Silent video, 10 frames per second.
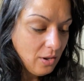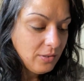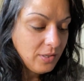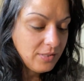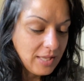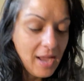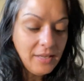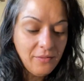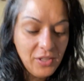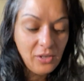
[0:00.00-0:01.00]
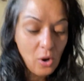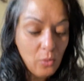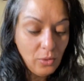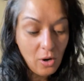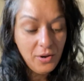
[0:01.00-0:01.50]
The sign of the
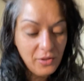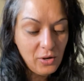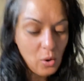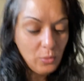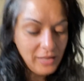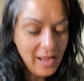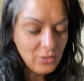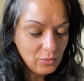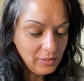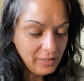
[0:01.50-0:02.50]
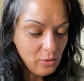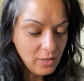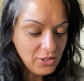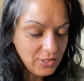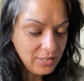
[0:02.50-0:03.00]
goat are the goat, naturally
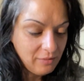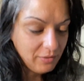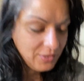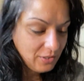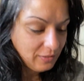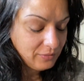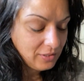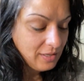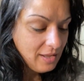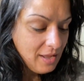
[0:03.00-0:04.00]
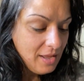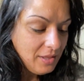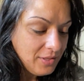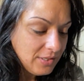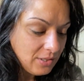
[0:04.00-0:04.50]
cautious and reserved.
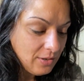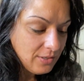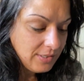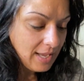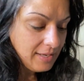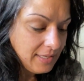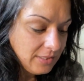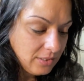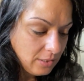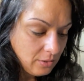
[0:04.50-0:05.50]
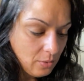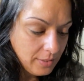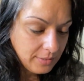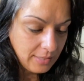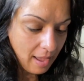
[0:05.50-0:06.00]
This earth sign needs to know
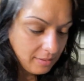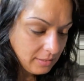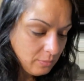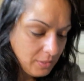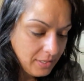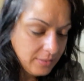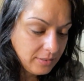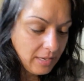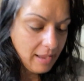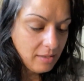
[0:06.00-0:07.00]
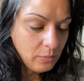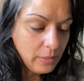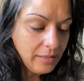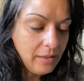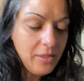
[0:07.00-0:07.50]
exactly where they stand
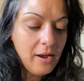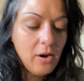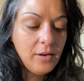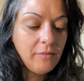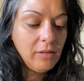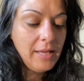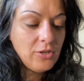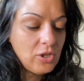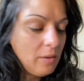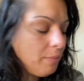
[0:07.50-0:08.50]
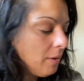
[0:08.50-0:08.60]
when they are in a relationship.